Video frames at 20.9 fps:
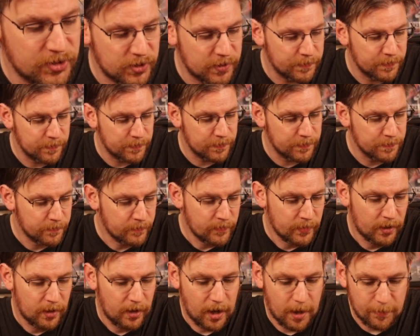old thermal
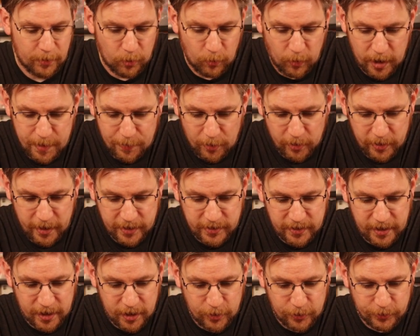paste. I'm going to wipe
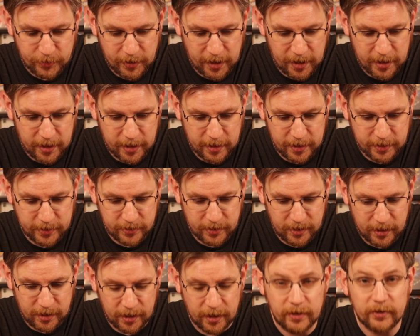all that down,
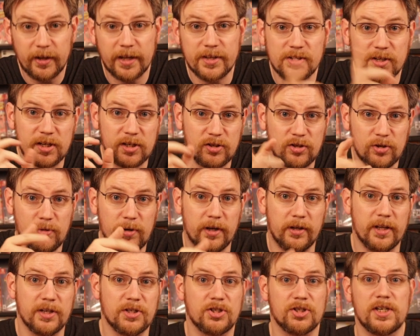and uh, let's get
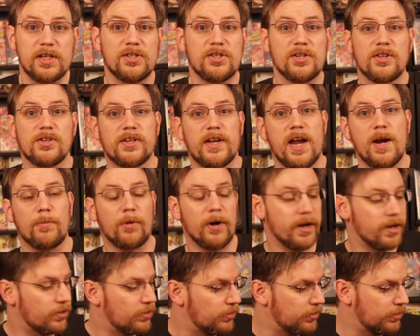to it. Let's change this
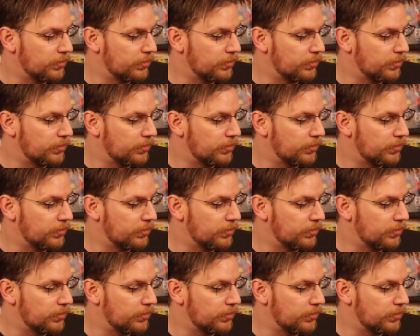camera